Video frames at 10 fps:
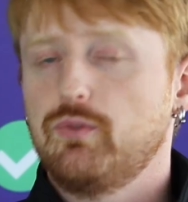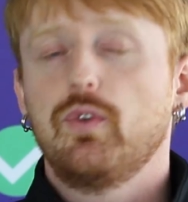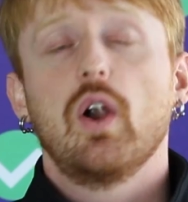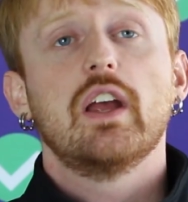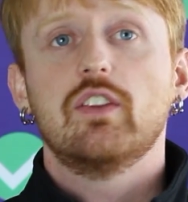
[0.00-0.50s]

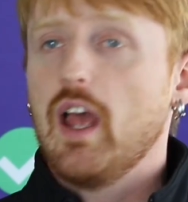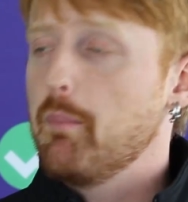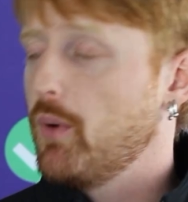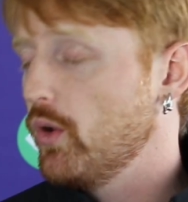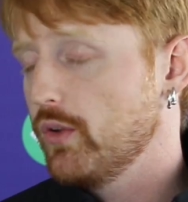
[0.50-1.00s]
for
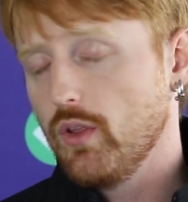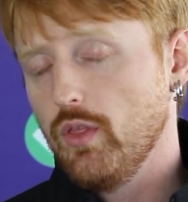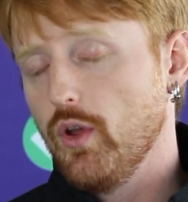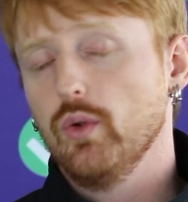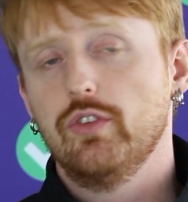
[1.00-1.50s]
example,
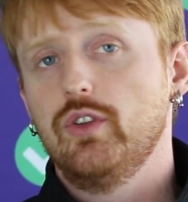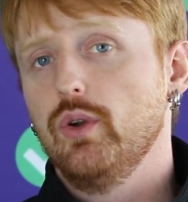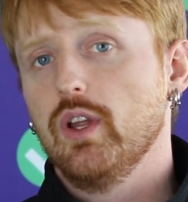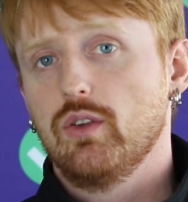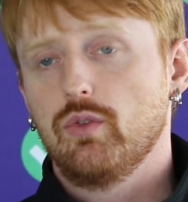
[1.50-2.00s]
those
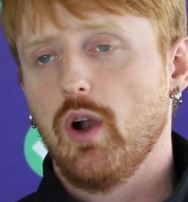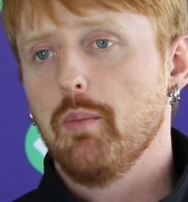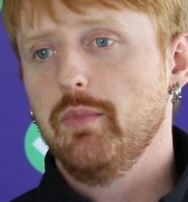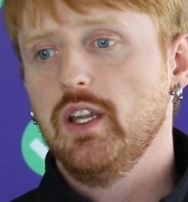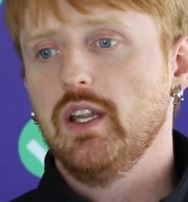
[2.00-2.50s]
students
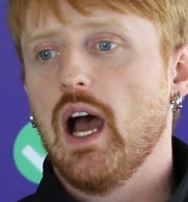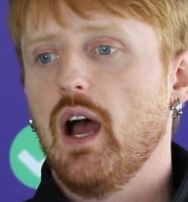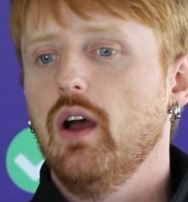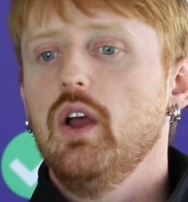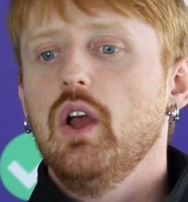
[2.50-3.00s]
from the